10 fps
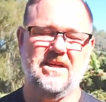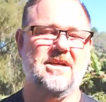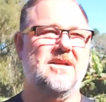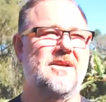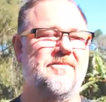
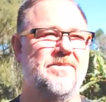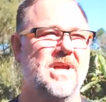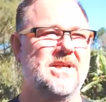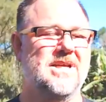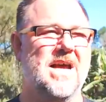did
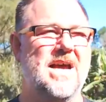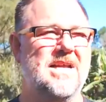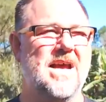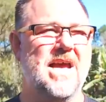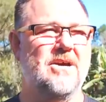
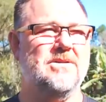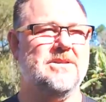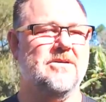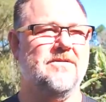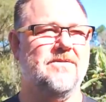8
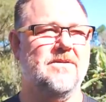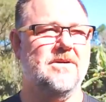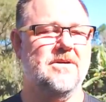hours of